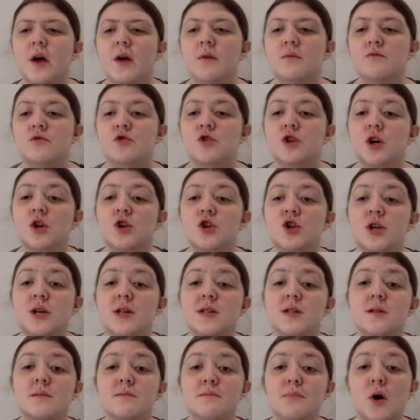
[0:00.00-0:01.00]
judges
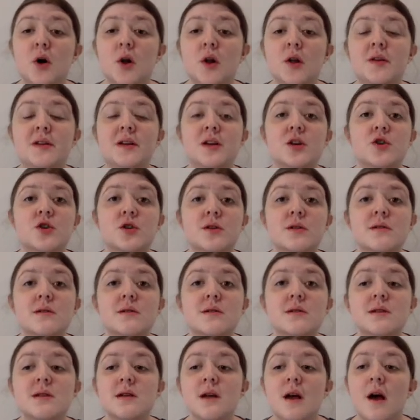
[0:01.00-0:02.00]
and
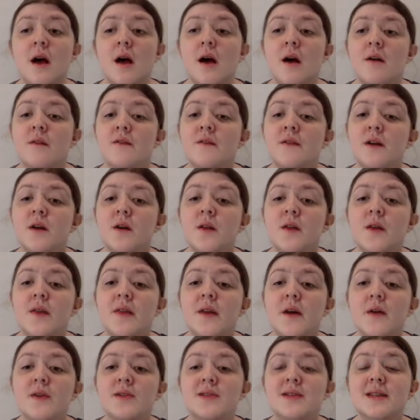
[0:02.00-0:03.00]
politicians feel that
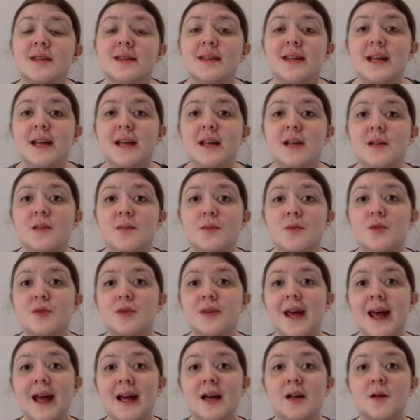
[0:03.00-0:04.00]
there is a need to
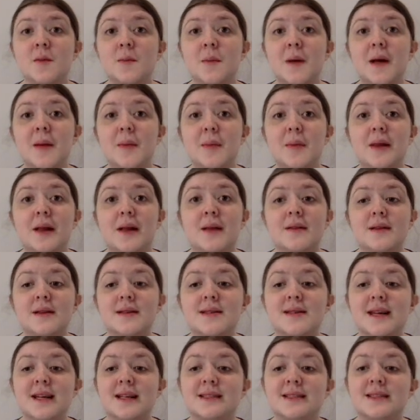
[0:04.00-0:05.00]
protect people under
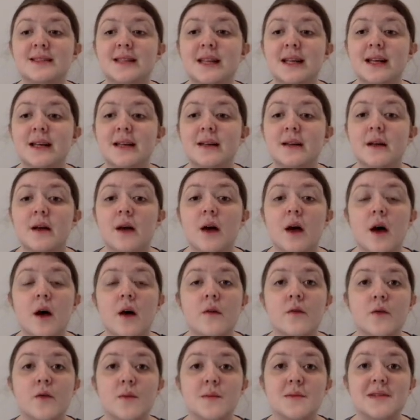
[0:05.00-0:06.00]
16
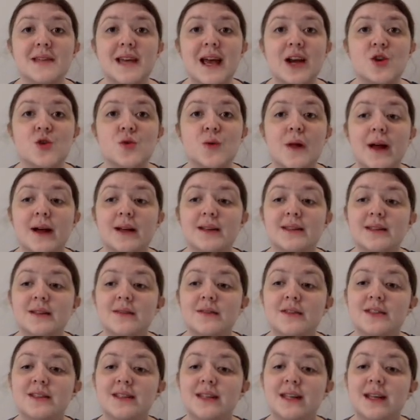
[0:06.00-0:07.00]
from sexual
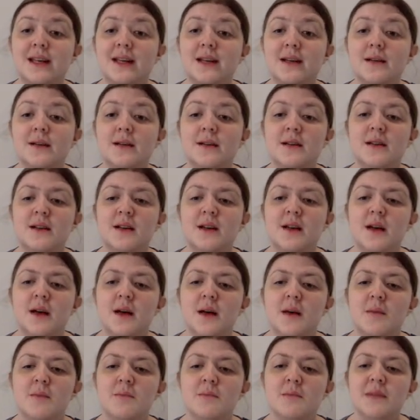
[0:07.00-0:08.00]
activity.
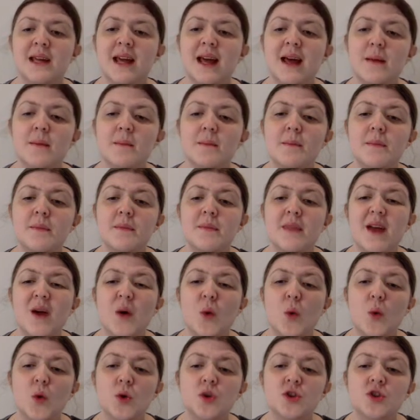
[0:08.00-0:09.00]
Yet they
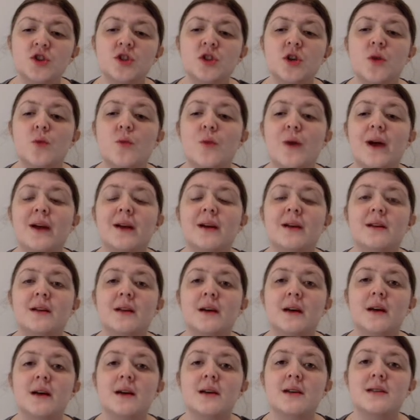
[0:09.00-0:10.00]
also
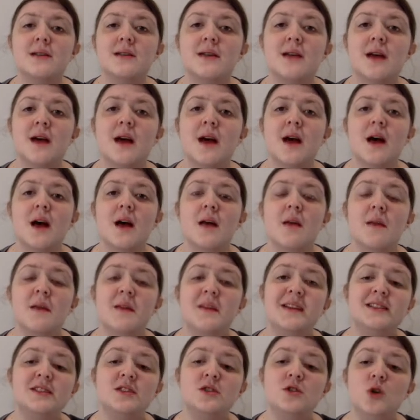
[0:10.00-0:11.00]
recognise that
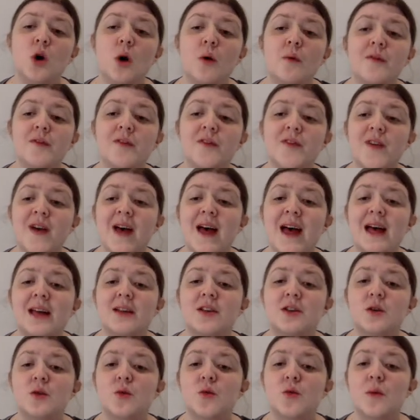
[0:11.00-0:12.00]
it's not fair to
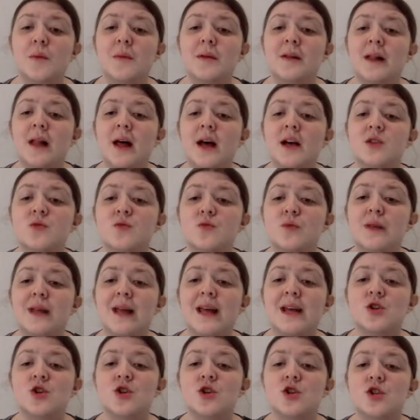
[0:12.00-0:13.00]
criminalise
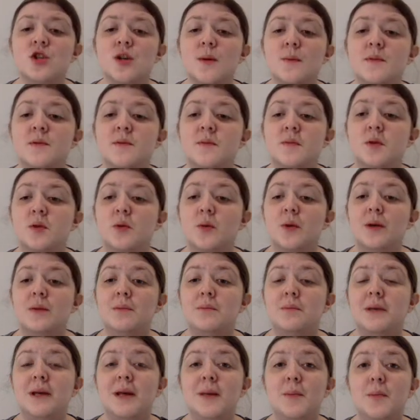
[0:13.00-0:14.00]
relationships between
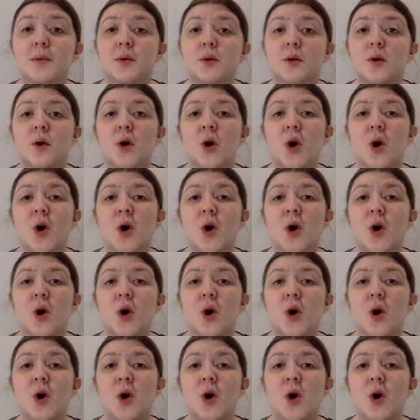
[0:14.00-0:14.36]
people